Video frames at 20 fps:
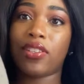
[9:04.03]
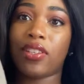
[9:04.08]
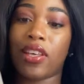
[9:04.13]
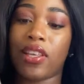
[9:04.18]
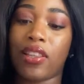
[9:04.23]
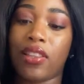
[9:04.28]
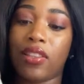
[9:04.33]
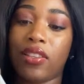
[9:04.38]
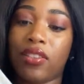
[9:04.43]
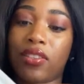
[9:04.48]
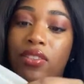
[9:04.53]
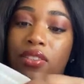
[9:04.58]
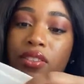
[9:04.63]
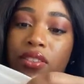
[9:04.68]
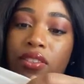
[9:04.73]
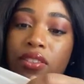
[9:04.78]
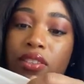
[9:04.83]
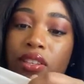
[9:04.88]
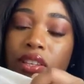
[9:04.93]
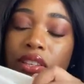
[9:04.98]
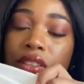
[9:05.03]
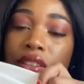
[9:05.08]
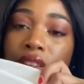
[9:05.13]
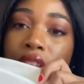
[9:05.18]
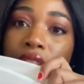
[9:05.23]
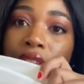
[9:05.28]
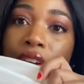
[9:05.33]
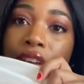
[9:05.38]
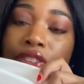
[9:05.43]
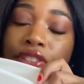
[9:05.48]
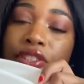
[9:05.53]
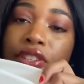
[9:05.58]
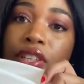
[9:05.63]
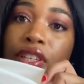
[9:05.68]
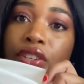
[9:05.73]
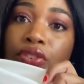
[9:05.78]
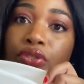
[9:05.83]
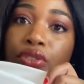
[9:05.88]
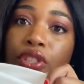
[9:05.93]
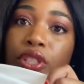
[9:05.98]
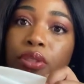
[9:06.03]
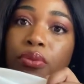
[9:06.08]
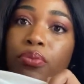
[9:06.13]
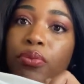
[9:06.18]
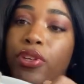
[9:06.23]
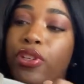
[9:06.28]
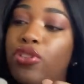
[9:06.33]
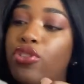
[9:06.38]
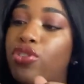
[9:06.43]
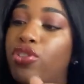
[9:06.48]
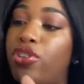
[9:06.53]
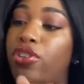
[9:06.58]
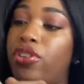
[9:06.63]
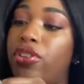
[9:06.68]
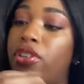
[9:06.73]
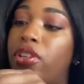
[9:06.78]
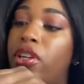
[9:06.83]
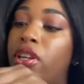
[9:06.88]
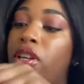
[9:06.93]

then just like the classic crisp white shirt.